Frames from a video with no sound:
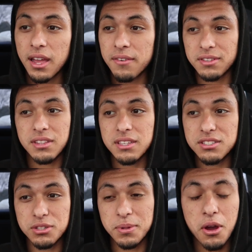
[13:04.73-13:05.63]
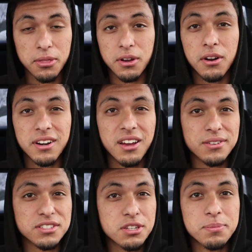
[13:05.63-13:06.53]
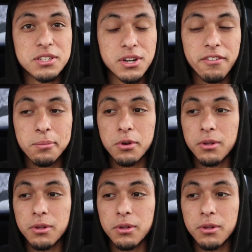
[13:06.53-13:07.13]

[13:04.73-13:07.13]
Everything should be on the car now. It should be drivable.